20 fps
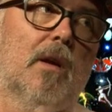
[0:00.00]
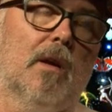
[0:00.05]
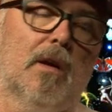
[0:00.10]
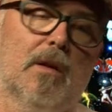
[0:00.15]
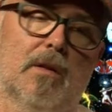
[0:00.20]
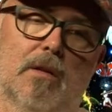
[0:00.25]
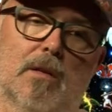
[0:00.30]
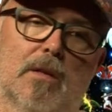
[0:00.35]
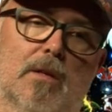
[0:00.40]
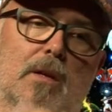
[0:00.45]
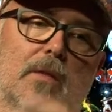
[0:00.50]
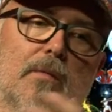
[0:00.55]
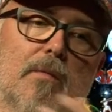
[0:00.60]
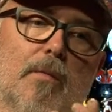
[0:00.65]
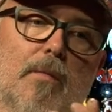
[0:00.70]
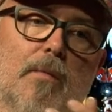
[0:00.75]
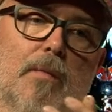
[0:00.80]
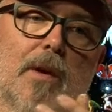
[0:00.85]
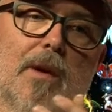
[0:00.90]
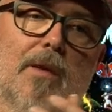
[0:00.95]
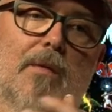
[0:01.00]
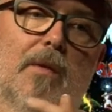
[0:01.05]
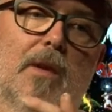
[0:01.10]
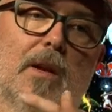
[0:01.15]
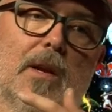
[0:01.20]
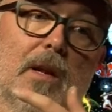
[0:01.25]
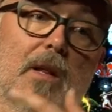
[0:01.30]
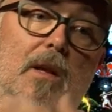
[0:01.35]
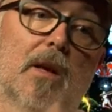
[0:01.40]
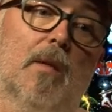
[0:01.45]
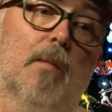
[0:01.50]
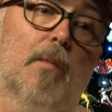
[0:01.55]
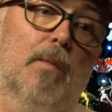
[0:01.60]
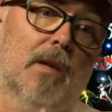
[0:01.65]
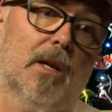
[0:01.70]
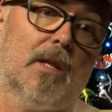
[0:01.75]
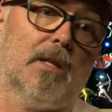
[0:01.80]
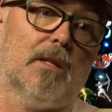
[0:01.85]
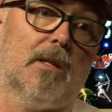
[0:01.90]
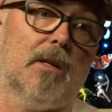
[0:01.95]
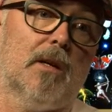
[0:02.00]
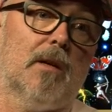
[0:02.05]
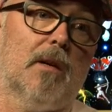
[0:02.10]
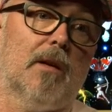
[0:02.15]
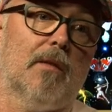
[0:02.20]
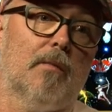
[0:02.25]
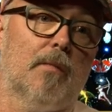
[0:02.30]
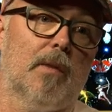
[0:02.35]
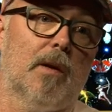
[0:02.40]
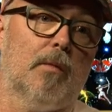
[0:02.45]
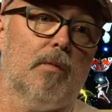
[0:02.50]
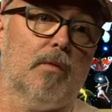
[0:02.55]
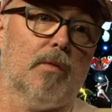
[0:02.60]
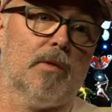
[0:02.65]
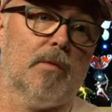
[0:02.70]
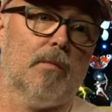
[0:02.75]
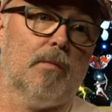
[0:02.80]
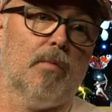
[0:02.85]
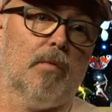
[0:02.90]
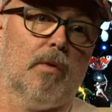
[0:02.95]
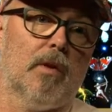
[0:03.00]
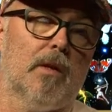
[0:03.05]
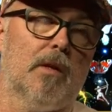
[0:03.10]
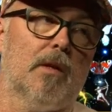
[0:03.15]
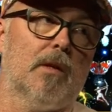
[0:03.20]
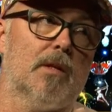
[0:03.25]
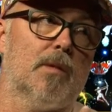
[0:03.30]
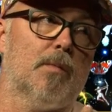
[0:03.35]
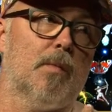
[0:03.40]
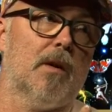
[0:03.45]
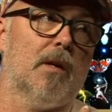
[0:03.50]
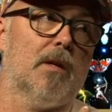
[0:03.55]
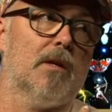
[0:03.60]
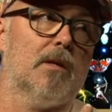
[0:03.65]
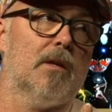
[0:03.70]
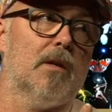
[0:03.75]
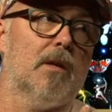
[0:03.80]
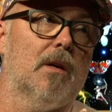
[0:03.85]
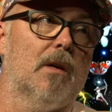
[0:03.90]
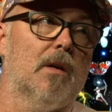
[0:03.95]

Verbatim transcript: and just give even in the complexity, give people some breathing space